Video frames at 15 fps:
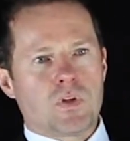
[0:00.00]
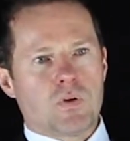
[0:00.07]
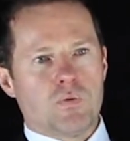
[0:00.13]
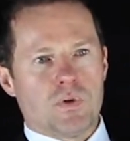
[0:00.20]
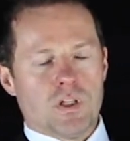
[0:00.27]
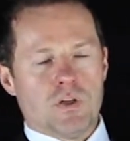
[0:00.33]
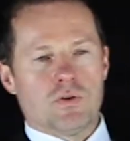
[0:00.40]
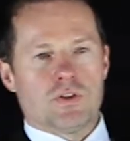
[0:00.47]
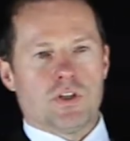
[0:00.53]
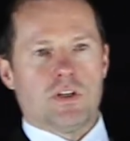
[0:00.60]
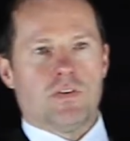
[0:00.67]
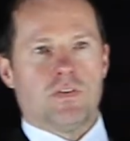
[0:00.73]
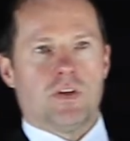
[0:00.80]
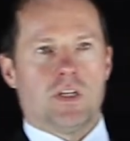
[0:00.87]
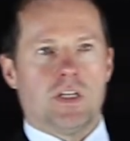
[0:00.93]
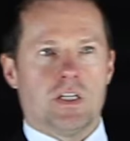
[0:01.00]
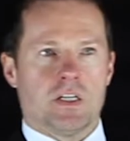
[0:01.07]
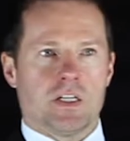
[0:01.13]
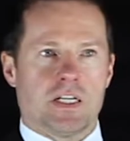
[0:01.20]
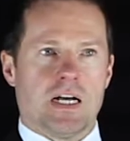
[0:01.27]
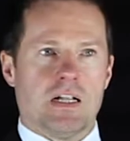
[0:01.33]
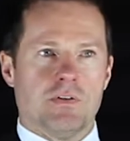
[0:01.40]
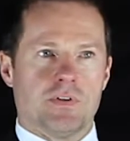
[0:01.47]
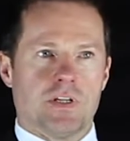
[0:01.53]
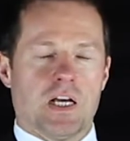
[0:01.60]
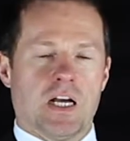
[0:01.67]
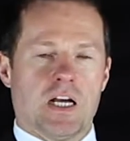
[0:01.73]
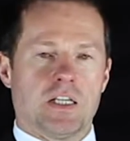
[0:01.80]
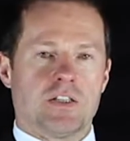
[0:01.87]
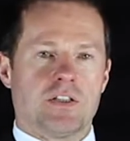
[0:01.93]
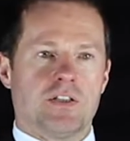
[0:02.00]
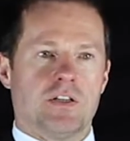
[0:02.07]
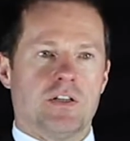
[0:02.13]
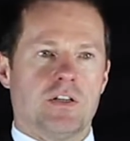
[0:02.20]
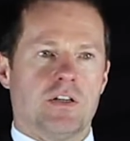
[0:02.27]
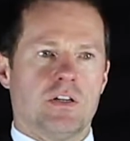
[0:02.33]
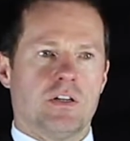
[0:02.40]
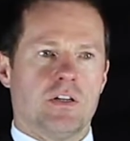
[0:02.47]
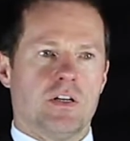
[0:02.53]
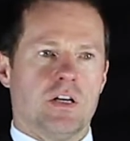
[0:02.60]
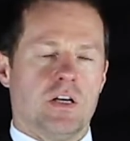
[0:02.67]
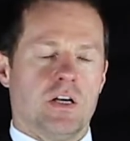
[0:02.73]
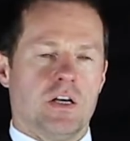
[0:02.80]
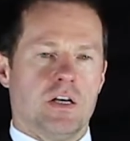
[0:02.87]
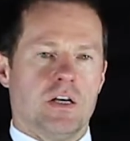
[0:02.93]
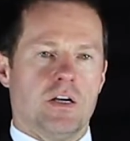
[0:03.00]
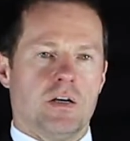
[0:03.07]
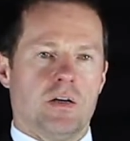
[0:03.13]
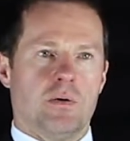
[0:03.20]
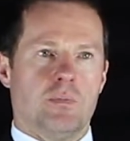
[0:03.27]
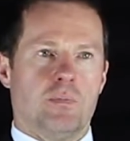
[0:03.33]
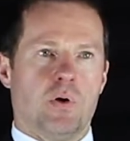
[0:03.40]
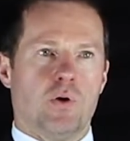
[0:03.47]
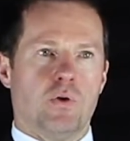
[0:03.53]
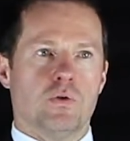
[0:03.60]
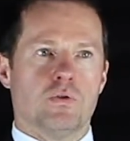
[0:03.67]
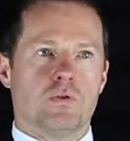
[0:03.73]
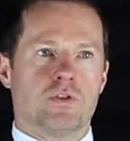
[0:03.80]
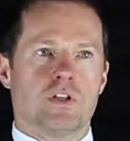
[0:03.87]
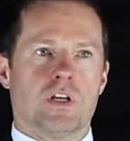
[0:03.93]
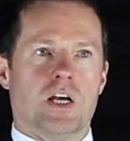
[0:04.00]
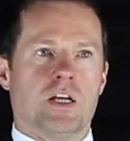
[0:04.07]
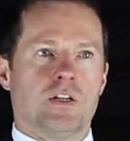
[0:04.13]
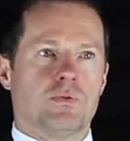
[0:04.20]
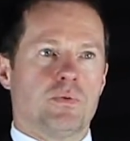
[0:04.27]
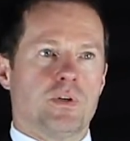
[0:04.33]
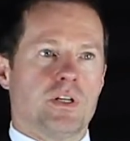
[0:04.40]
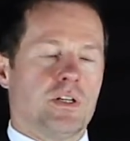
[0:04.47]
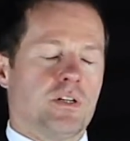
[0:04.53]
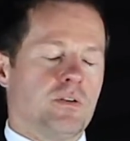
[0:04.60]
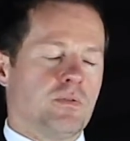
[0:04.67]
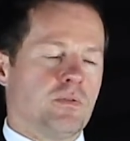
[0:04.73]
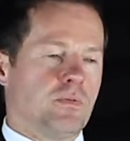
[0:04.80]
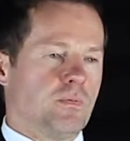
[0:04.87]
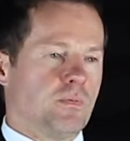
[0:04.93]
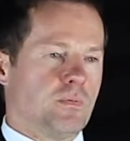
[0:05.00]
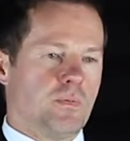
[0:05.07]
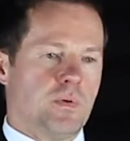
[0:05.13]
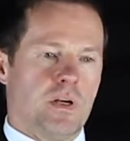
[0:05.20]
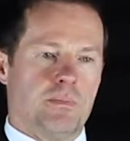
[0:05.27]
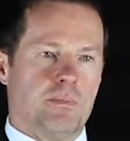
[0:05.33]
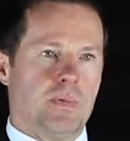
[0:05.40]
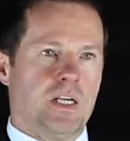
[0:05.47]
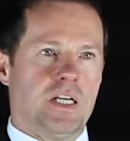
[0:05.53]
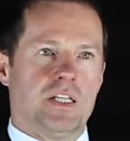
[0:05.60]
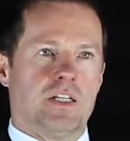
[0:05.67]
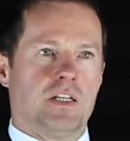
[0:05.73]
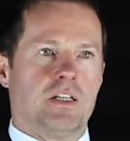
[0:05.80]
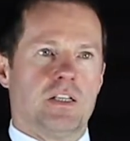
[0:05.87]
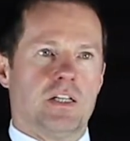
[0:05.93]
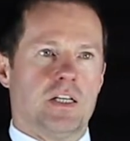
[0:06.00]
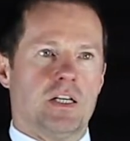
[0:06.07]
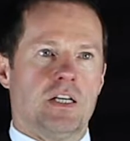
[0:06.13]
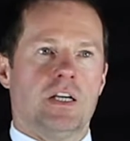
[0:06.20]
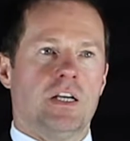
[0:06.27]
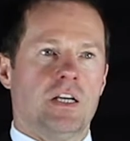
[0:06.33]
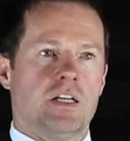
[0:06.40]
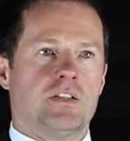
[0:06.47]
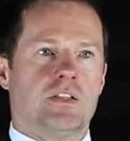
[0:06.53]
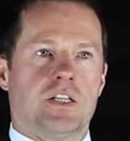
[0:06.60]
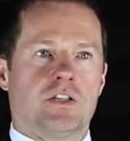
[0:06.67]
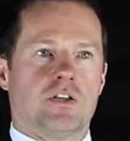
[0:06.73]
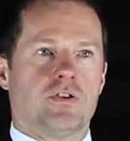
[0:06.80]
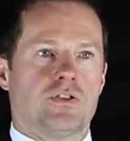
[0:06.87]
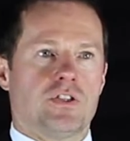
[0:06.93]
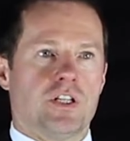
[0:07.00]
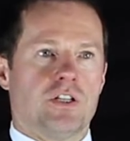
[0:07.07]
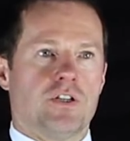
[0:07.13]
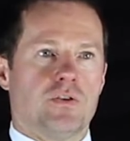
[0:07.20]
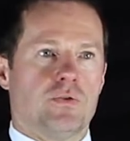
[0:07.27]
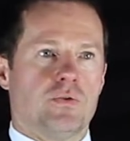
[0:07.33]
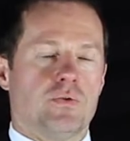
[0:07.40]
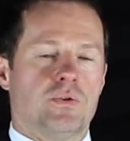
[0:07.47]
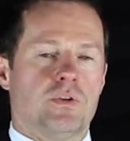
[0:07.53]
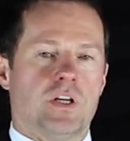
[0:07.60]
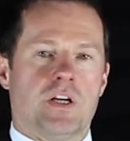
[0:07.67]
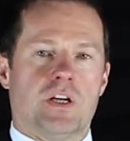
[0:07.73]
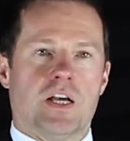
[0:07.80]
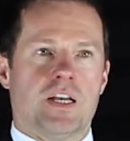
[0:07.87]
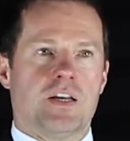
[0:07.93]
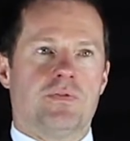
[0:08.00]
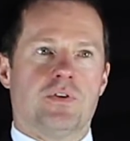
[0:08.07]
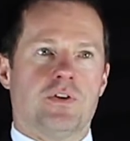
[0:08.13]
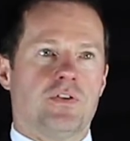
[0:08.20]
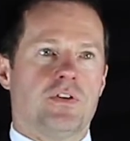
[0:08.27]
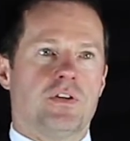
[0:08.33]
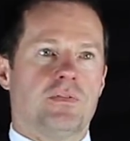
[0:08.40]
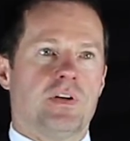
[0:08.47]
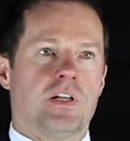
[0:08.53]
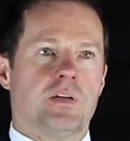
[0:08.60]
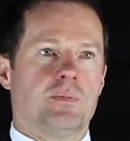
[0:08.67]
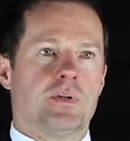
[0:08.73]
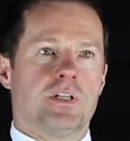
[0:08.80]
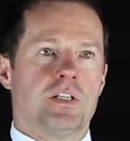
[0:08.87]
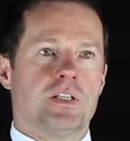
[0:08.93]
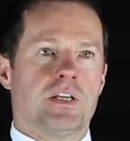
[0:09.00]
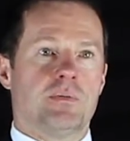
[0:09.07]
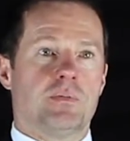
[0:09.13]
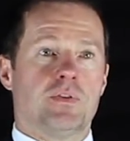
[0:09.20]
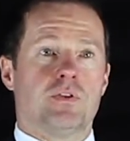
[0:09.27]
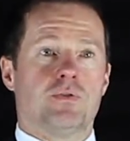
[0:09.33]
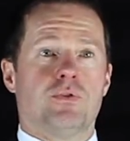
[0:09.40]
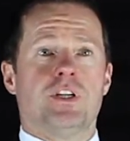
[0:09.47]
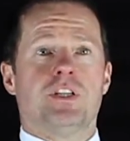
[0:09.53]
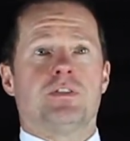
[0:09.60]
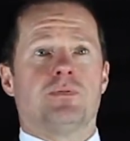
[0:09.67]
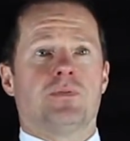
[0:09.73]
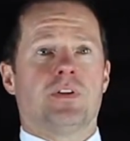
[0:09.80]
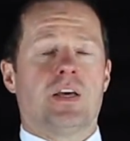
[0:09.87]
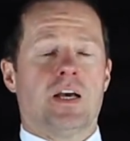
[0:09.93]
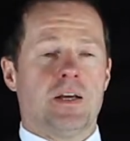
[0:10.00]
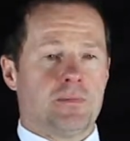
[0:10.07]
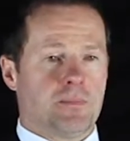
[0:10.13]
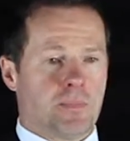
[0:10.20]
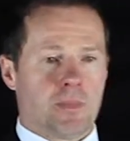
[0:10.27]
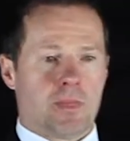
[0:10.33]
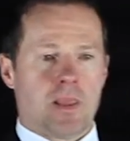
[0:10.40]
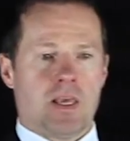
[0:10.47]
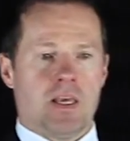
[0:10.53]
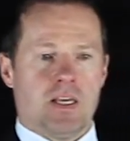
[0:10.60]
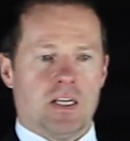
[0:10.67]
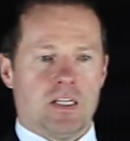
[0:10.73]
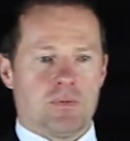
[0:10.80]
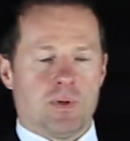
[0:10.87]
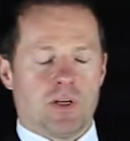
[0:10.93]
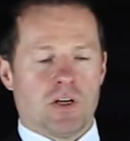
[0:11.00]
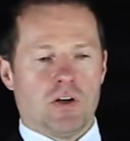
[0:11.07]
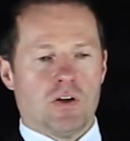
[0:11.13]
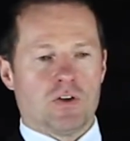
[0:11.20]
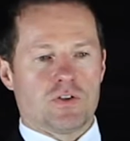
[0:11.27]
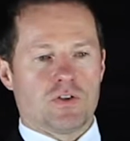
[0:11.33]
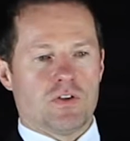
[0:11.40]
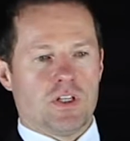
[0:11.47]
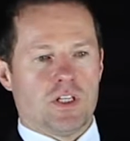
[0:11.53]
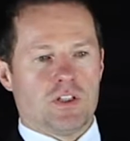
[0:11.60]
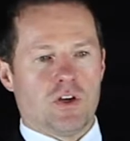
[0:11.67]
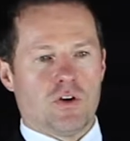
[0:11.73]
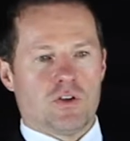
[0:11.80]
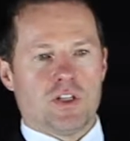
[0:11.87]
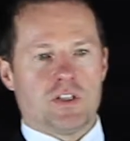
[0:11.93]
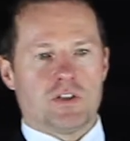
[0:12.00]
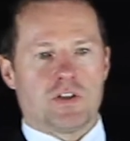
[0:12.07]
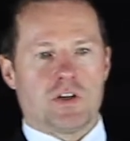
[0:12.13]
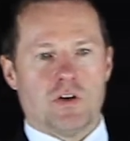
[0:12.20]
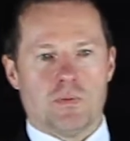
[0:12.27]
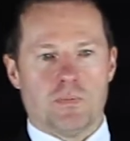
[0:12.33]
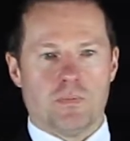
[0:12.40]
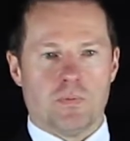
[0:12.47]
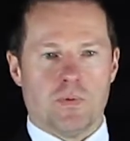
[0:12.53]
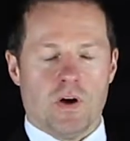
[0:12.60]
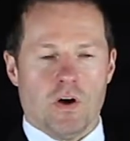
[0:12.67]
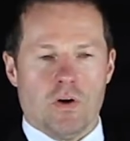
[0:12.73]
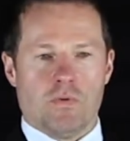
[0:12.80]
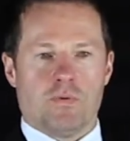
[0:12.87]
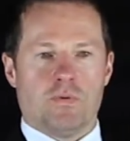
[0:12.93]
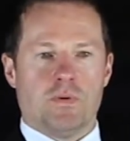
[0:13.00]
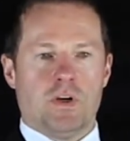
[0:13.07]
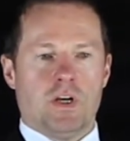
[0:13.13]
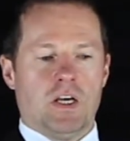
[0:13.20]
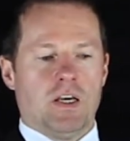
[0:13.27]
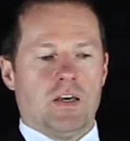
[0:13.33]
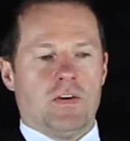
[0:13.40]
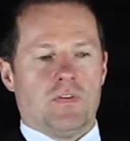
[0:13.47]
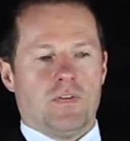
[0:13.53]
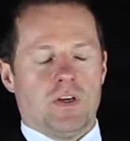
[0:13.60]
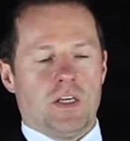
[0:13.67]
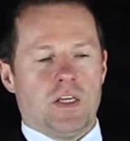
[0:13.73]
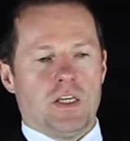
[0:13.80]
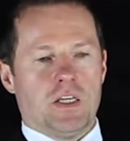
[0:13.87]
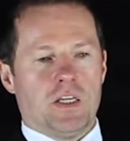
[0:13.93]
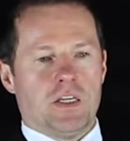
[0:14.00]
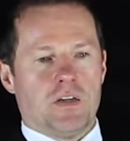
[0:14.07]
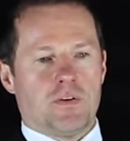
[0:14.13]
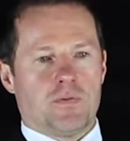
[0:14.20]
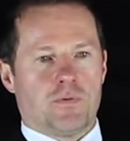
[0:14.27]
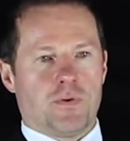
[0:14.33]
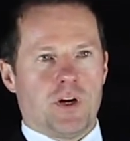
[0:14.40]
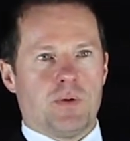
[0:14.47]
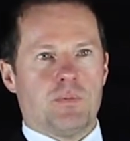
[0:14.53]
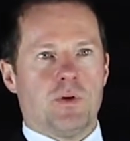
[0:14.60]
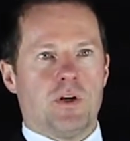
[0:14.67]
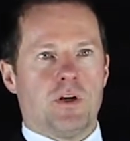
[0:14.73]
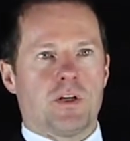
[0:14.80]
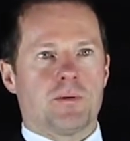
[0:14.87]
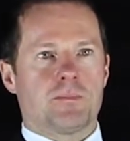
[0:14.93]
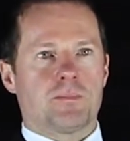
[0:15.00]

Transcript: looked at the galvanized poles and we immediately discontinued any further development in them. And the reason for that is because the toxins come off the framework